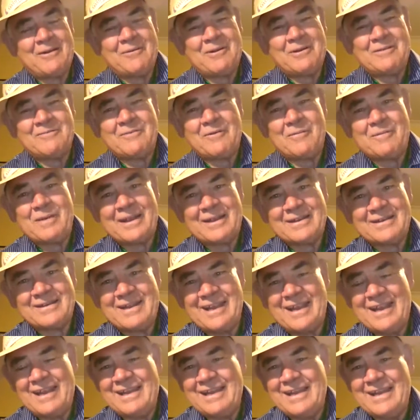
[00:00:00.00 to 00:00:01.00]
I went for about
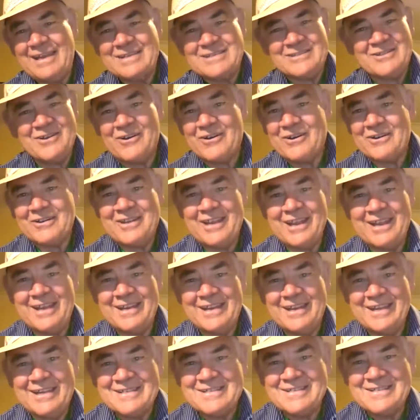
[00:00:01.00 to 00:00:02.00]
10 years, 9 or
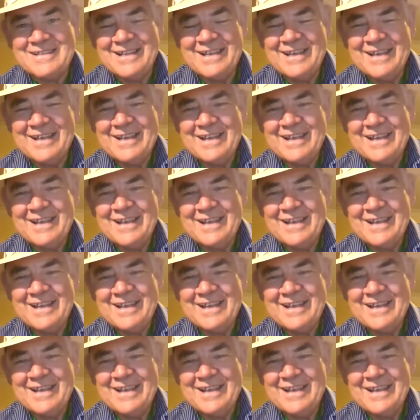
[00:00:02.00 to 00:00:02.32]
10 years,